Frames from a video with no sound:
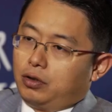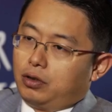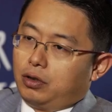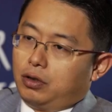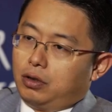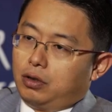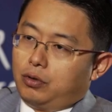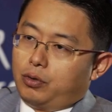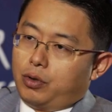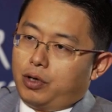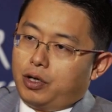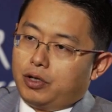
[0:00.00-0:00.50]

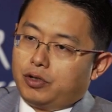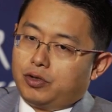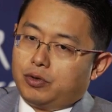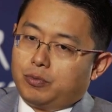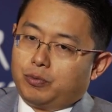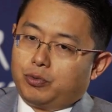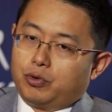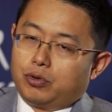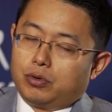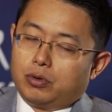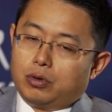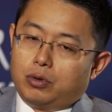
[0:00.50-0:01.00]
The
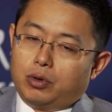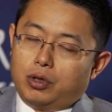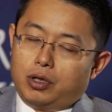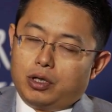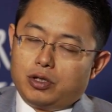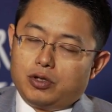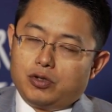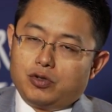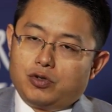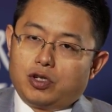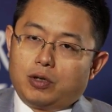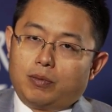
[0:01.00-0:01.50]

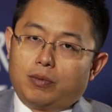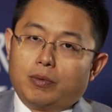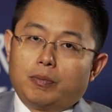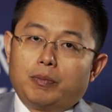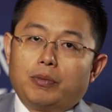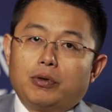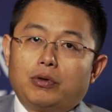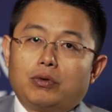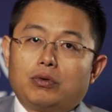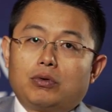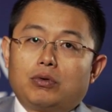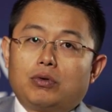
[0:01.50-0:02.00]
relationship
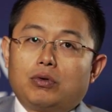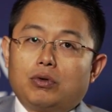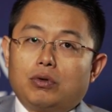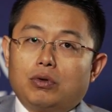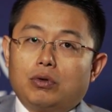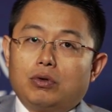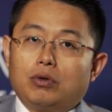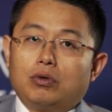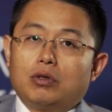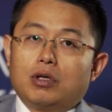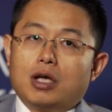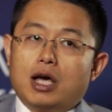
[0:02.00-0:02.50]

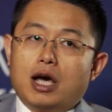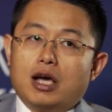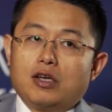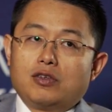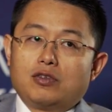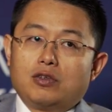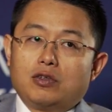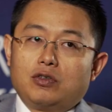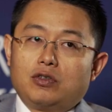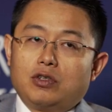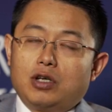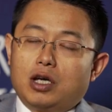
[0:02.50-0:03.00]
between the
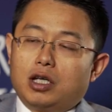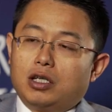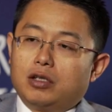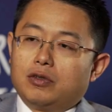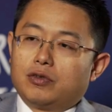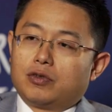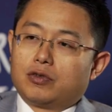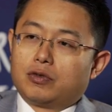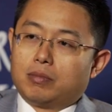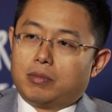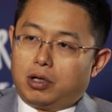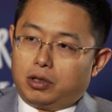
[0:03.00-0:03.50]
ICT and the
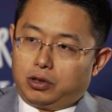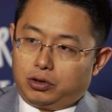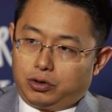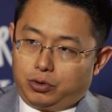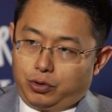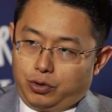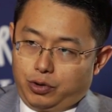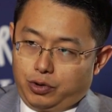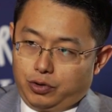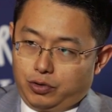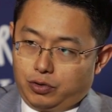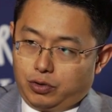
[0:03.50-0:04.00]
smart
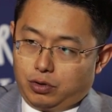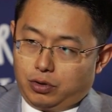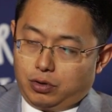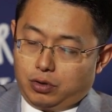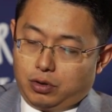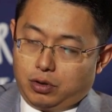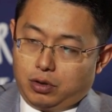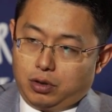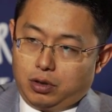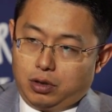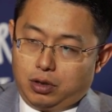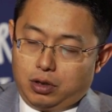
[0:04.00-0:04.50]
grid
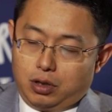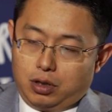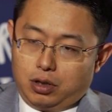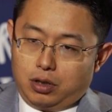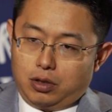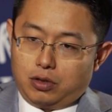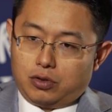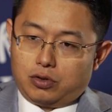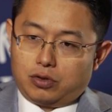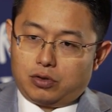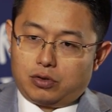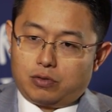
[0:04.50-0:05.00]

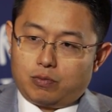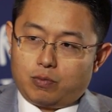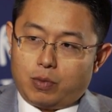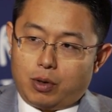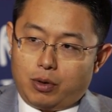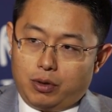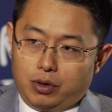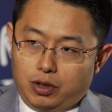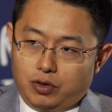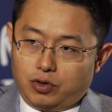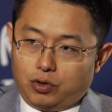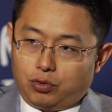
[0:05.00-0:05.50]
is
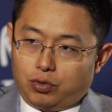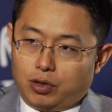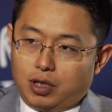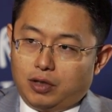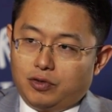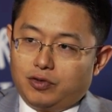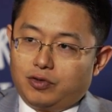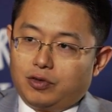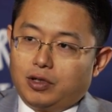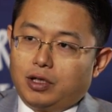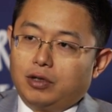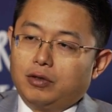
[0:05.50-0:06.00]
very easy to
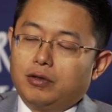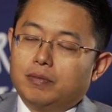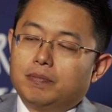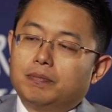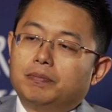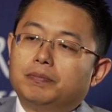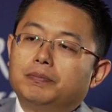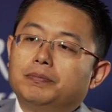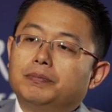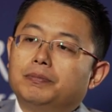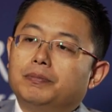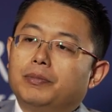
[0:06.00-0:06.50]
understand,
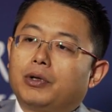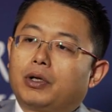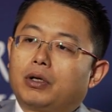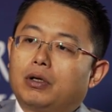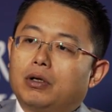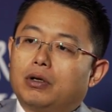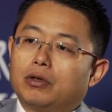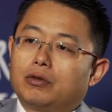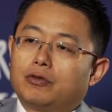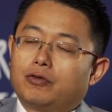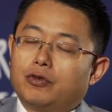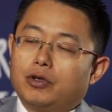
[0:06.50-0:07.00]

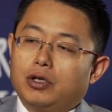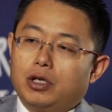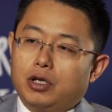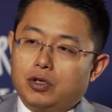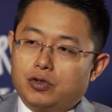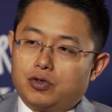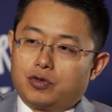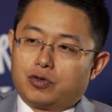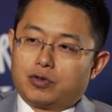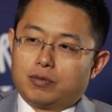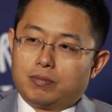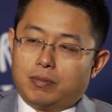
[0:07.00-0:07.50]
because for each
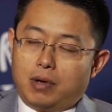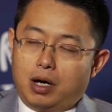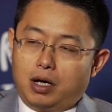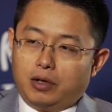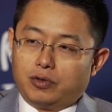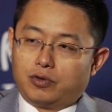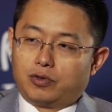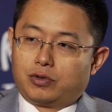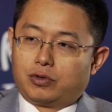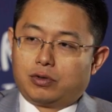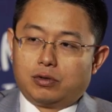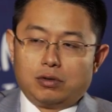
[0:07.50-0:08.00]

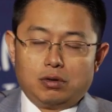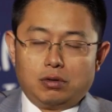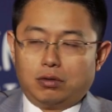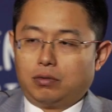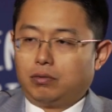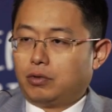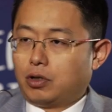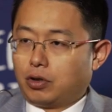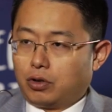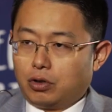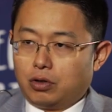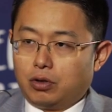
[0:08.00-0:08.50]
smart,
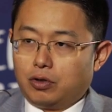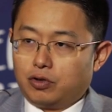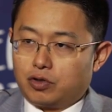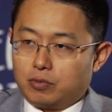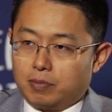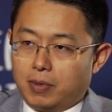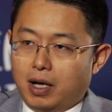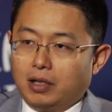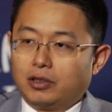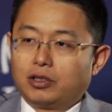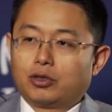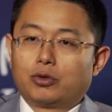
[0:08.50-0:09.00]
not only
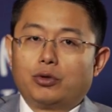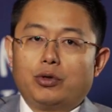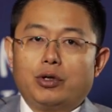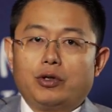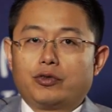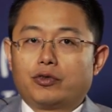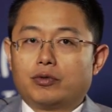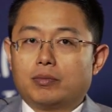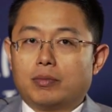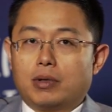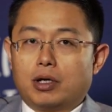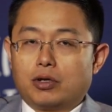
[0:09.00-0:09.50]
smart grid,
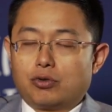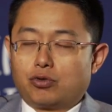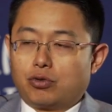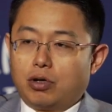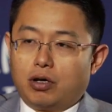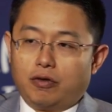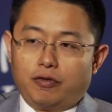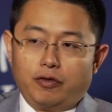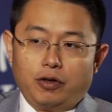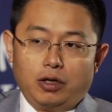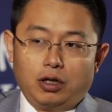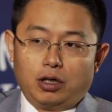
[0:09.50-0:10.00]
smart
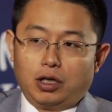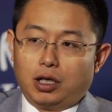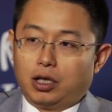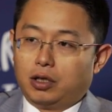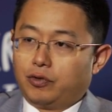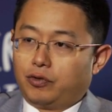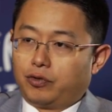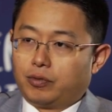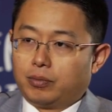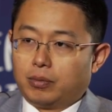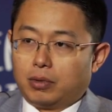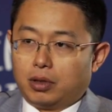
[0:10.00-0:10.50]
traffic and
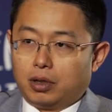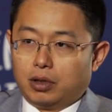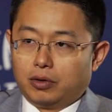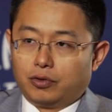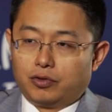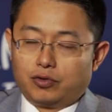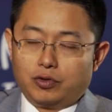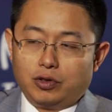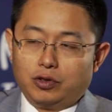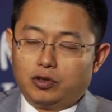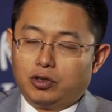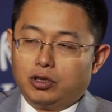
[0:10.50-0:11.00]
smart
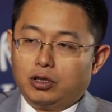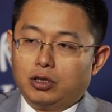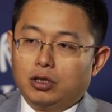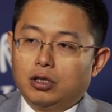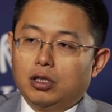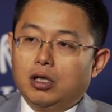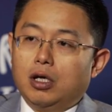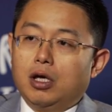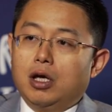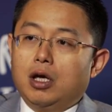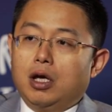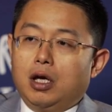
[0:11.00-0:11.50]
city,
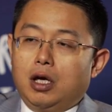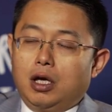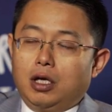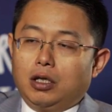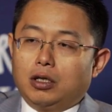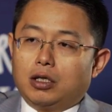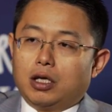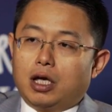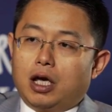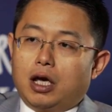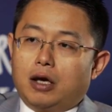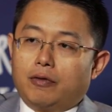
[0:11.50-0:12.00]

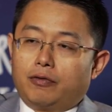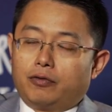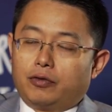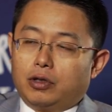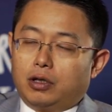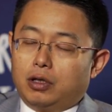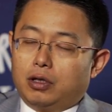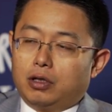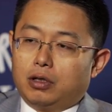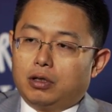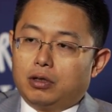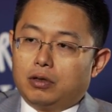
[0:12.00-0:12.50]
they have
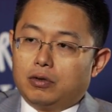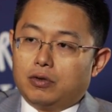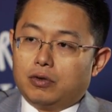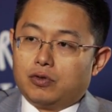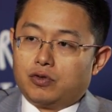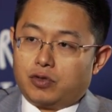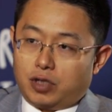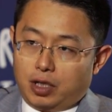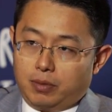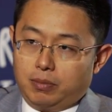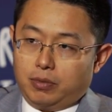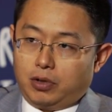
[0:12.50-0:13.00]
the
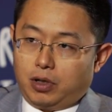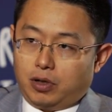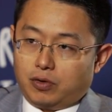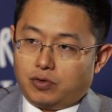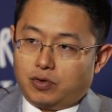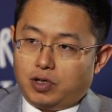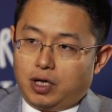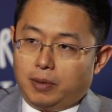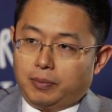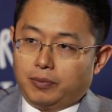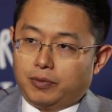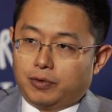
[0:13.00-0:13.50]
same
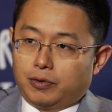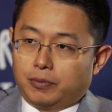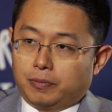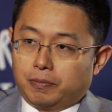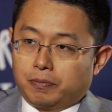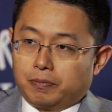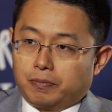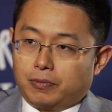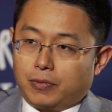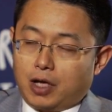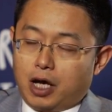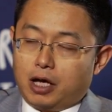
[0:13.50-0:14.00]
concept.
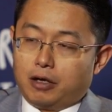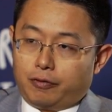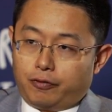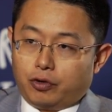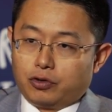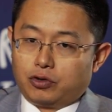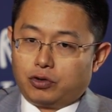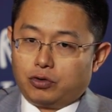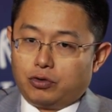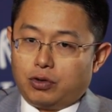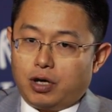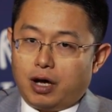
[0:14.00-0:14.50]
At
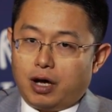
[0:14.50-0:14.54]
first, you